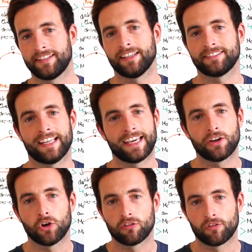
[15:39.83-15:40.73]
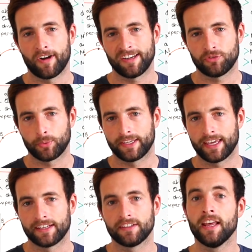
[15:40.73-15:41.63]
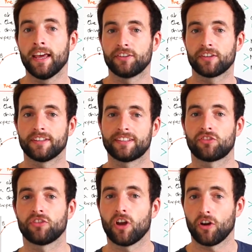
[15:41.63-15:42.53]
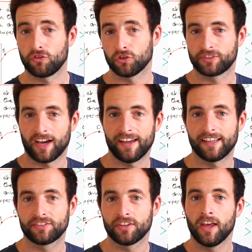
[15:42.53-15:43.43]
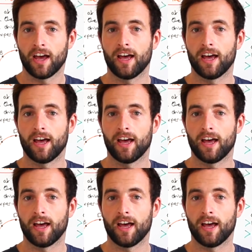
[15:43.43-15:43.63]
test day or a race weekend is the condition of your tyres.